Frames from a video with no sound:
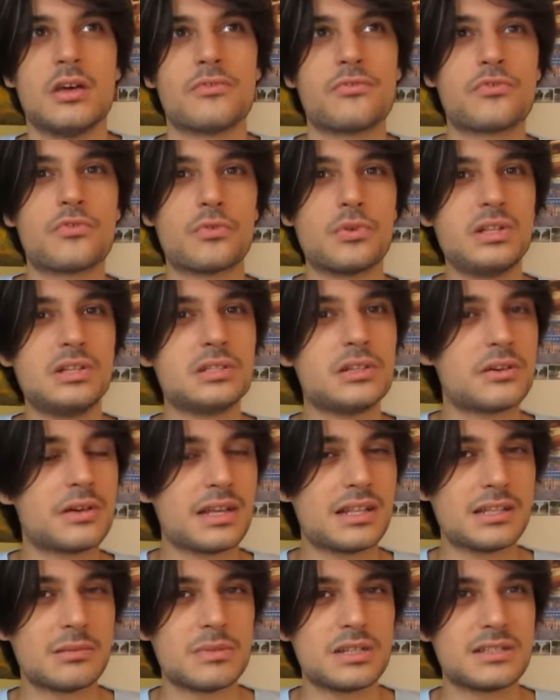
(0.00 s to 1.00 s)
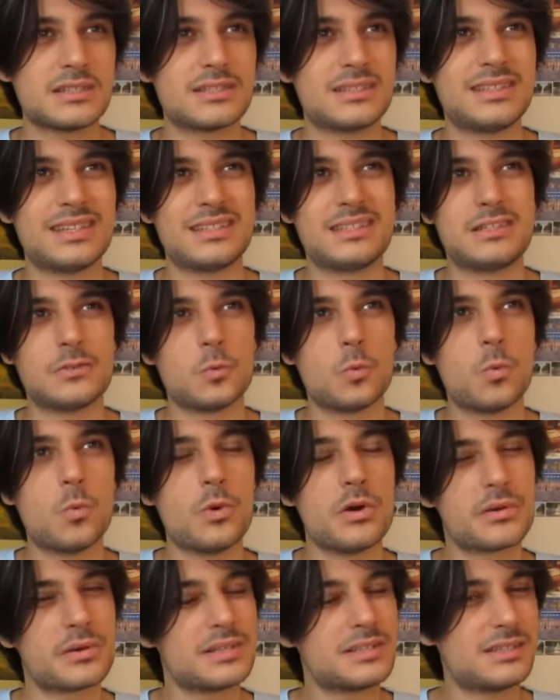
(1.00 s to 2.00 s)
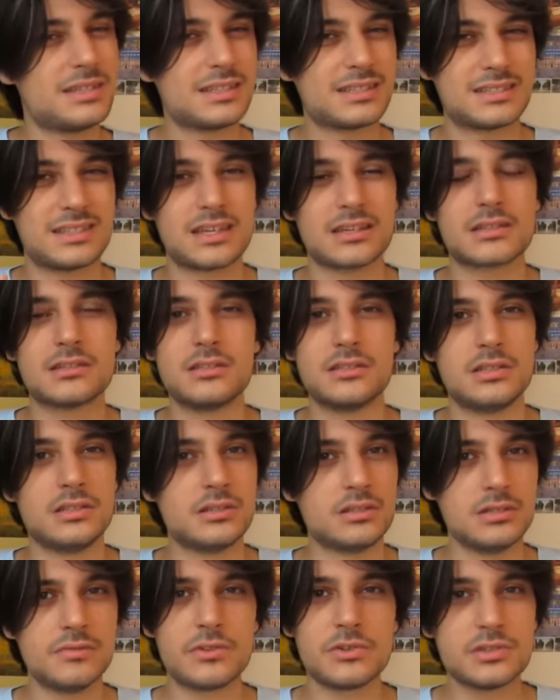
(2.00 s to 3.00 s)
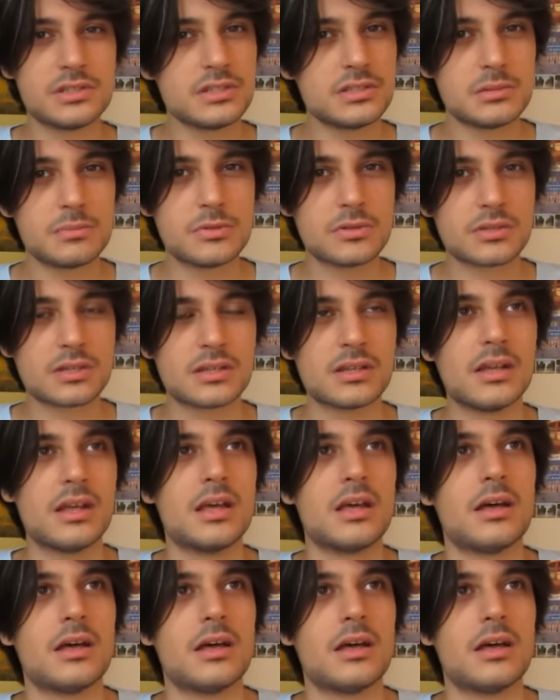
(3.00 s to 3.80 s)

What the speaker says: thriller elements that weren't exactly delivered in the book.